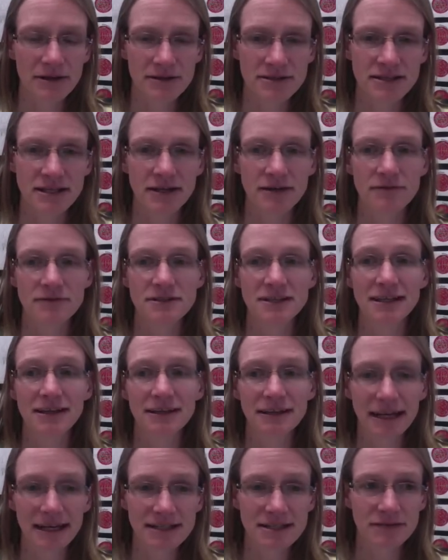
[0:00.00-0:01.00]
ourselves
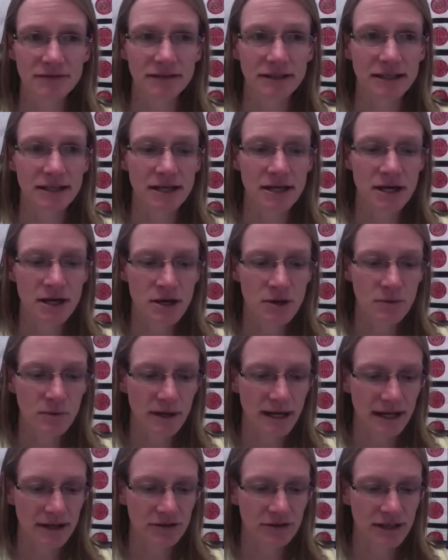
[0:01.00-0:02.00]
collectively
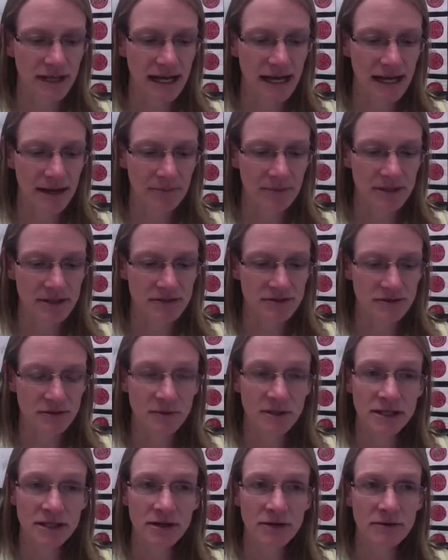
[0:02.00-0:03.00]
what actually happens. So
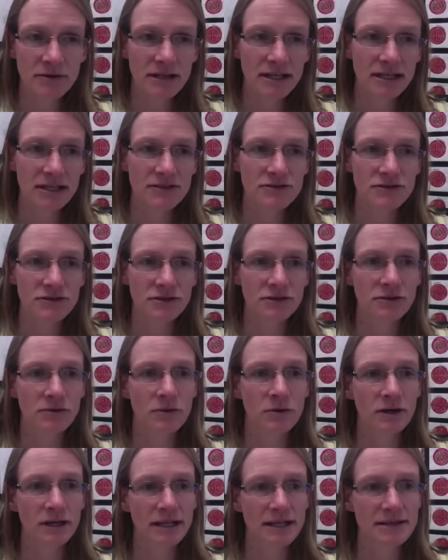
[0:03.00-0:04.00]
we know that in certain
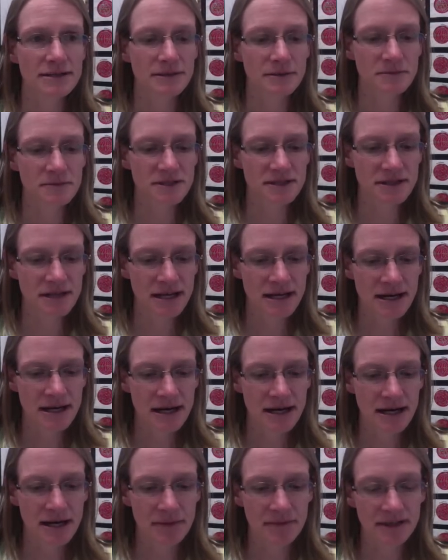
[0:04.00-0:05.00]
organisms
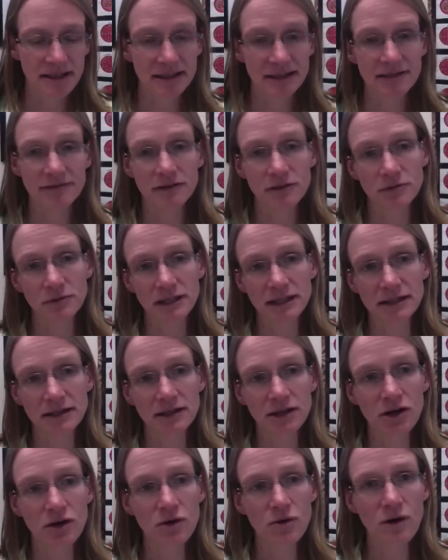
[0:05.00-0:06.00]
um, that live in really
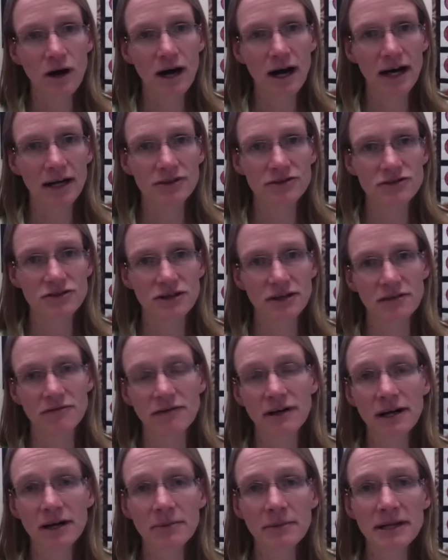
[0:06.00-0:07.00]
low oxygen
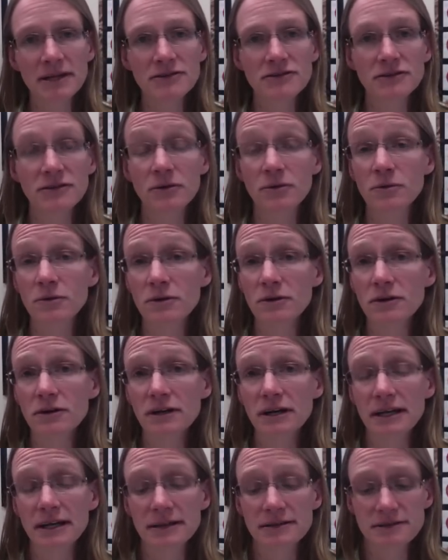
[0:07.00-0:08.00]
environments, or
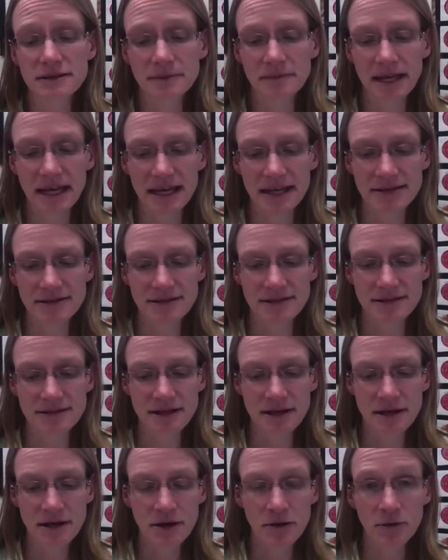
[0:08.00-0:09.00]
in some cases,
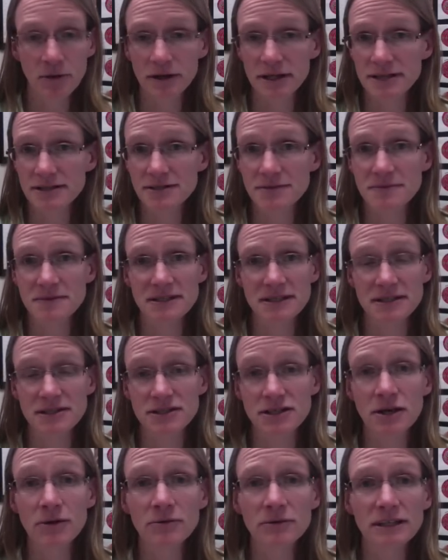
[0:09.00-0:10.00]
organisms that
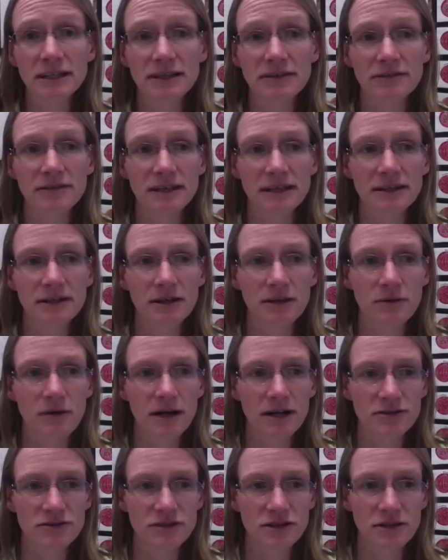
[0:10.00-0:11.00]
don't live in low
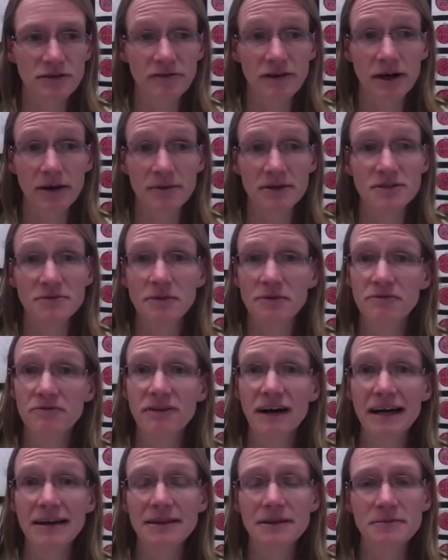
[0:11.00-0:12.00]
watched in environments but
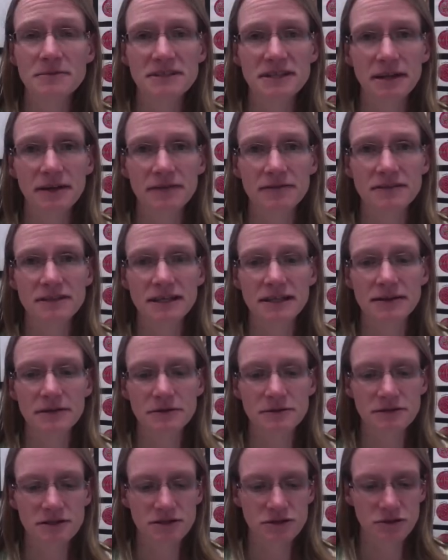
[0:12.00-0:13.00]
find themselves in
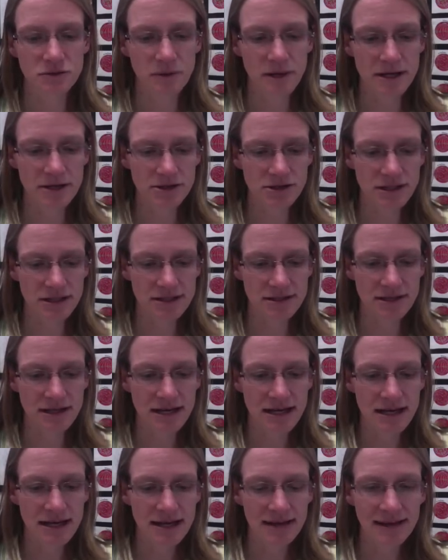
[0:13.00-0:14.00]
those situations,
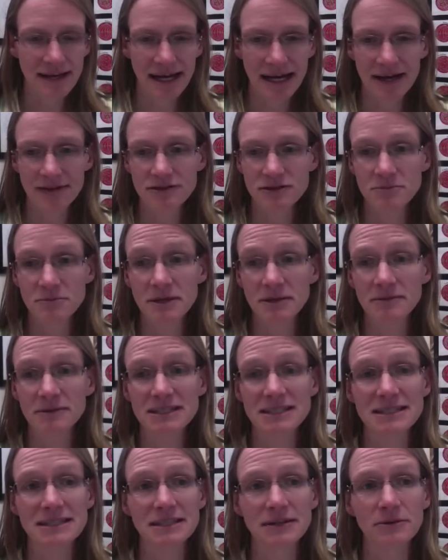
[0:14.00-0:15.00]
they have to be able
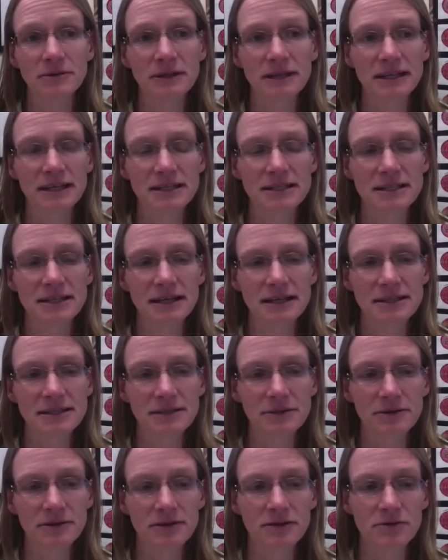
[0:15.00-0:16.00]
to deal with it, and they
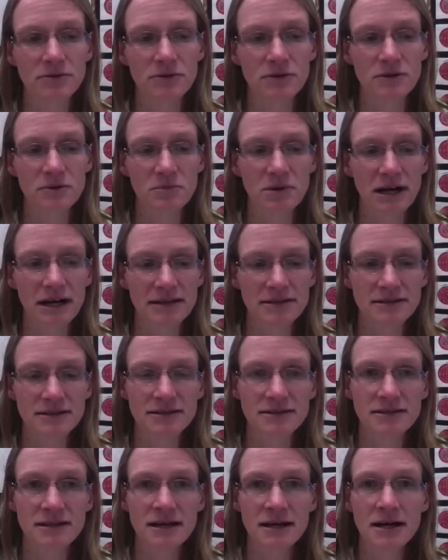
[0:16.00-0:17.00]
deal with it through the
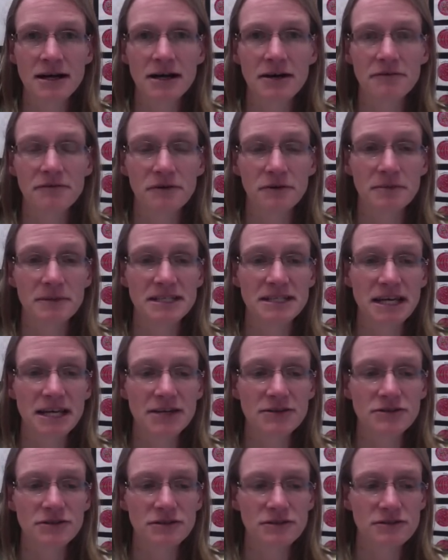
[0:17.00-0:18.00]
process of
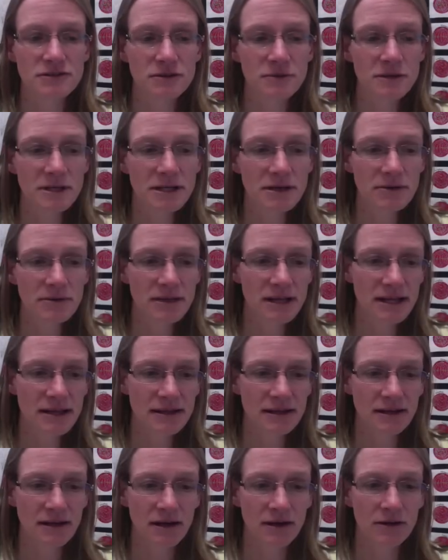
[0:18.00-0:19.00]
fermentation. So we know then
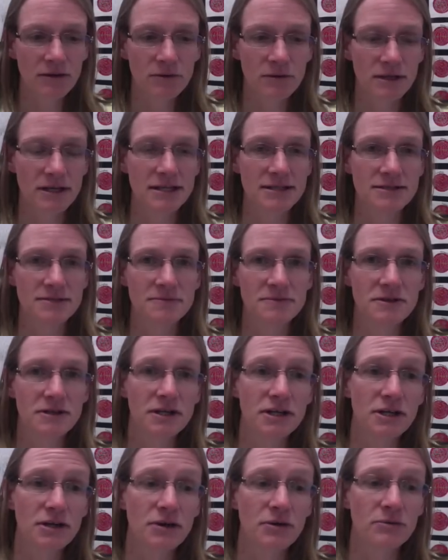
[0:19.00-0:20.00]
that all organisms are
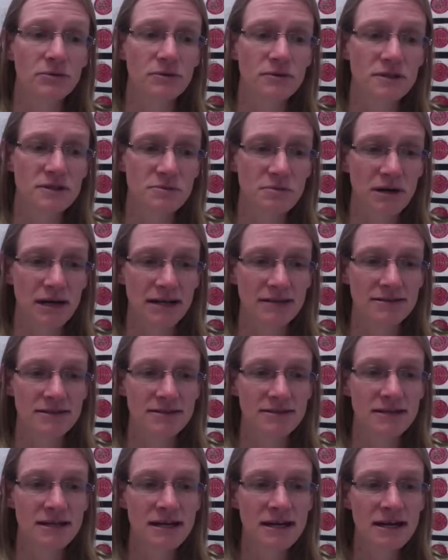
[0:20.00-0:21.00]
going to go through this
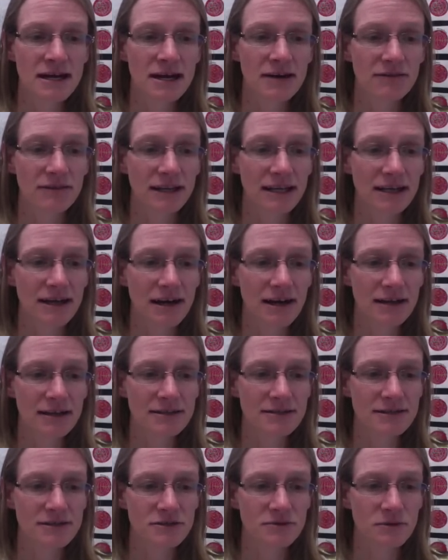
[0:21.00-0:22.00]
process of
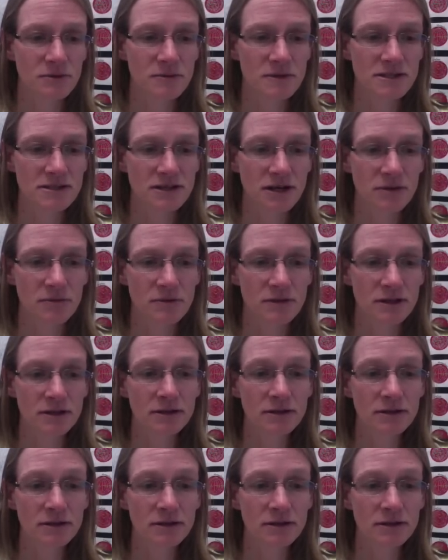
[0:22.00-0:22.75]
glycolysis, where we start with